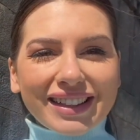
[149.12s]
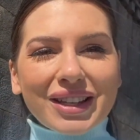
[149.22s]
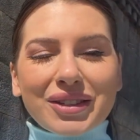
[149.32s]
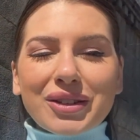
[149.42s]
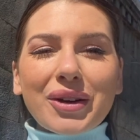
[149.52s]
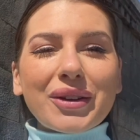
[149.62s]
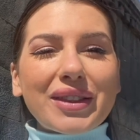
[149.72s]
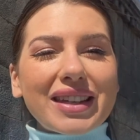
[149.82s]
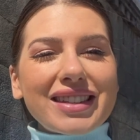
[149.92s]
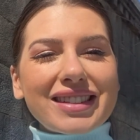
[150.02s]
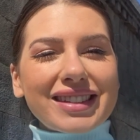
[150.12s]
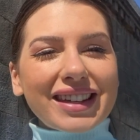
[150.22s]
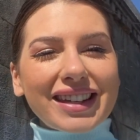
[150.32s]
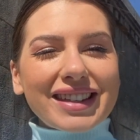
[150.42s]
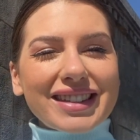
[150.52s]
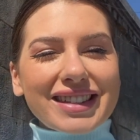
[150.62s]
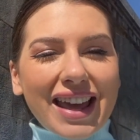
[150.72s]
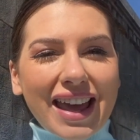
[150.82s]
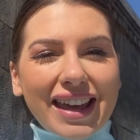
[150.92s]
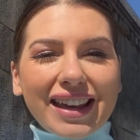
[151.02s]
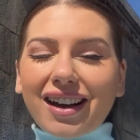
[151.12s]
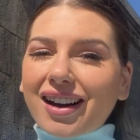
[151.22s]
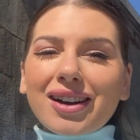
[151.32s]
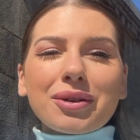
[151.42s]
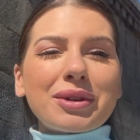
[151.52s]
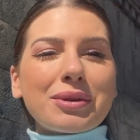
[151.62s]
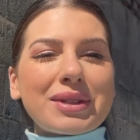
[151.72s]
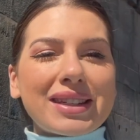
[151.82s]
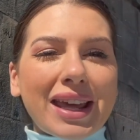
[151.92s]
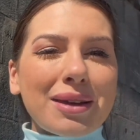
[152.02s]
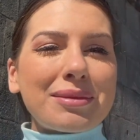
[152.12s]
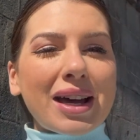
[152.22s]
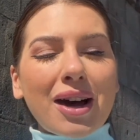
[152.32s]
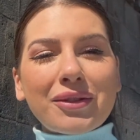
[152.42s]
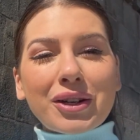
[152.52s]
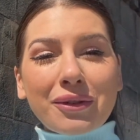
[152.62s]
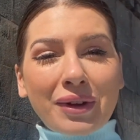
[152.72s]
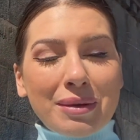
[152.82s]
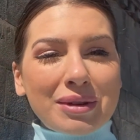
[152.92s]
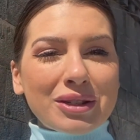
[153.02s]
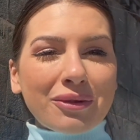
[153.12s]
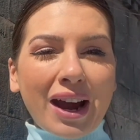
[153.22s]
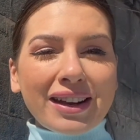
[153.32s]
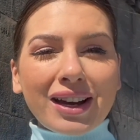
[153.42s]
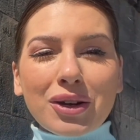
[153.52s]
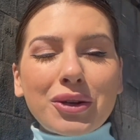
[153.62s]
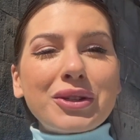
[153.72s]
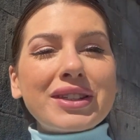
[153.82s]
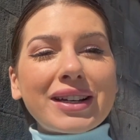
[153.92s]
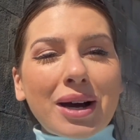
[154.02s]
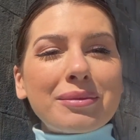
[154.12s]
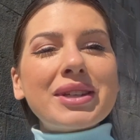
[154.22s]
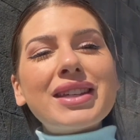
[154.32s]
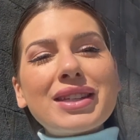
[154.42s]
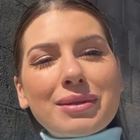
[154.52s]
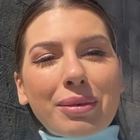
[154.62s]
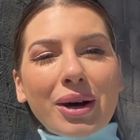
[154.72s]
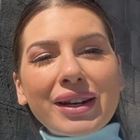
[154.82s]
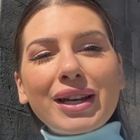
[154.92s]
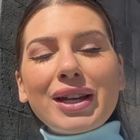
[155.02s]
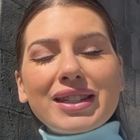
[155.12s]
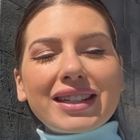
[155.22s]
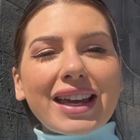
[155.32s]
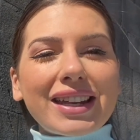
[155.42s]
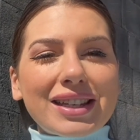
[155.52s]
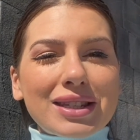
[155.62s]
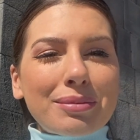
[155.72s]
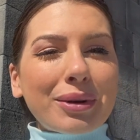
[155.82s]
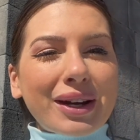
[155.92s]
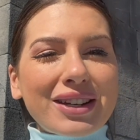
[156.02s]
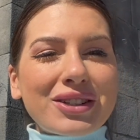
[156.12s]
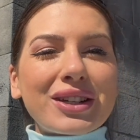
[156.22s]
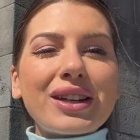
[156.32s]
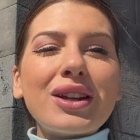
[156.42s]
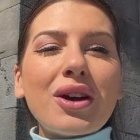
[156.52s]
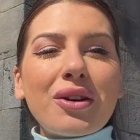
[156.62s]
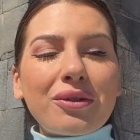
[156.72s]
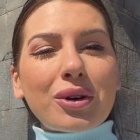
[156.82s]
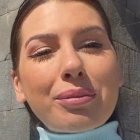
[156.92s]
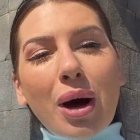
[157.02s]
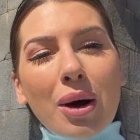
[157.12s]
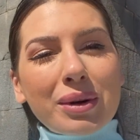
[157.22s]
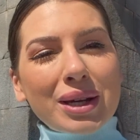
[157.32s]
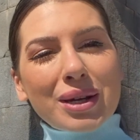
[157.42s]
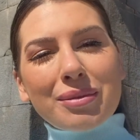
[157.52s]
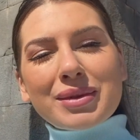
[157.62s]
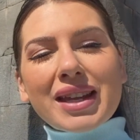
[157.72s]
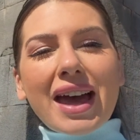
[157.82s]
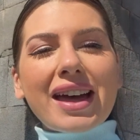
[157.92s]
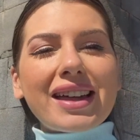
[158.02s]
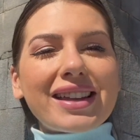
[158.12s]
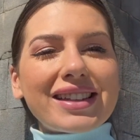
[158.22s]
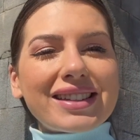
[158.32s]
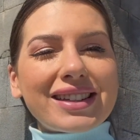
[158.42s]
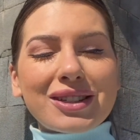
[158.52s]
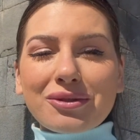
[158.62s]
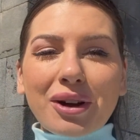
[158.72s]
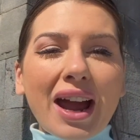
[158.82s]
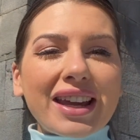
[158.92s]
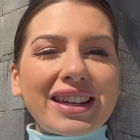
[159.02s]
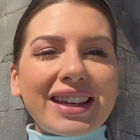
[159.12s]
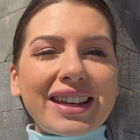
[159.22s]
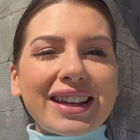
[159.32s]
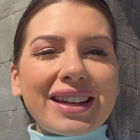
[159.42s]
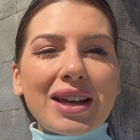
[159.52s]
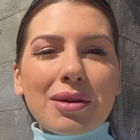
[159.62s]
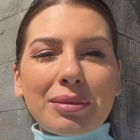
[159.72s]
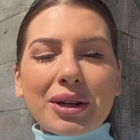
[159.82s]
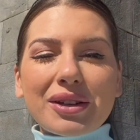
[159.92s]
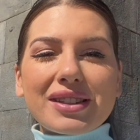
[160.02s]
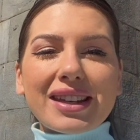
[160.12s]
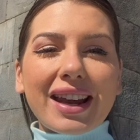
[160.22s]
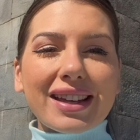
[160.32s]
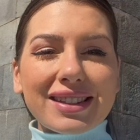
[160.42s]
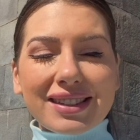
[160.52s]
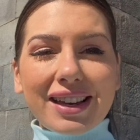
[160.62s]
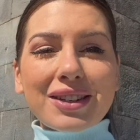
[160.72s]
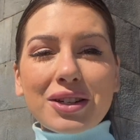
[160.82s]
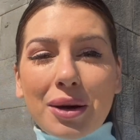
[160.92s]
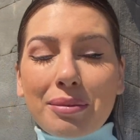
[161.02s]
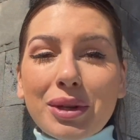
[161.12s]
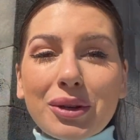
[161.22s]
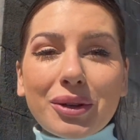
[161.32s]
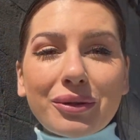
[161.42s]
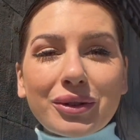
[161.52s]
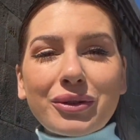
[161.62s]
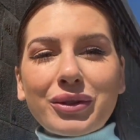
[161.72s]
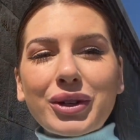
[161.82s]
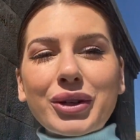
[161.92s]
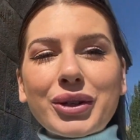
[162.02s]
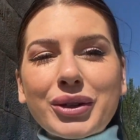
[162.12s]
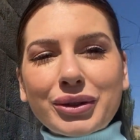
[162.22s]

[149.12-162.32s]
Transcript: So this is a arc which was named after a famous writer who used to come to this spot to get inspiration for poems and his writing because it has such a beautiful view.